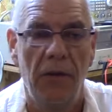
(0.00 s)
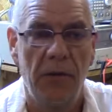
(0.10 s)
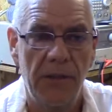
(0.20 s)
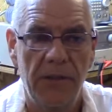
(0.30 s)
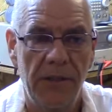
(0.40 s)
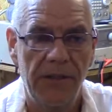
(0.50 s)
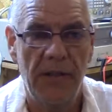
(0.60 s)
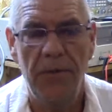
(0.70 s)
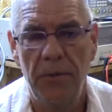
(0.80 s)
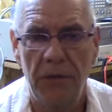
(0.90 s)
Well, it's very
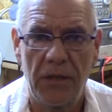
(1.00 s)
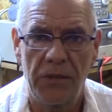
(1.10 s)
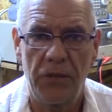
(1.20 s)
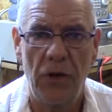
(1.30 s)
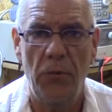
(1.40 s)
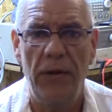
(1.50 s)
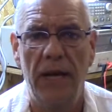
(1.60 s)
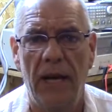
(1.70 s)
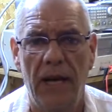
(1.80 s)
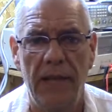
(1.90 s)
simple, because you
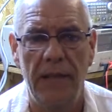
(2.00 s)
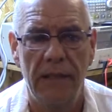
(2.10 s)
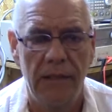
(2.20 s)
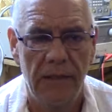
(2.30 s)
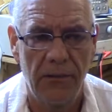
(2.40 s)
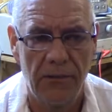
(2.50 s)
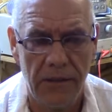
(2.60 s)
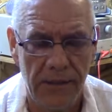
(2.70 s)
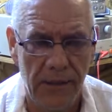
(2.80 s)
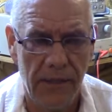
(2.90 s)
realign the
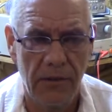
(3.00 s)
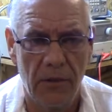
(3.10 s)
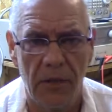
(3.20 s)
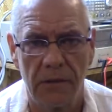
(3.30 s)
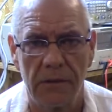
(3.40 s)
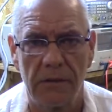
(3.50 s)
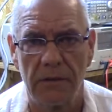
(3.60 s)
fucking electrons.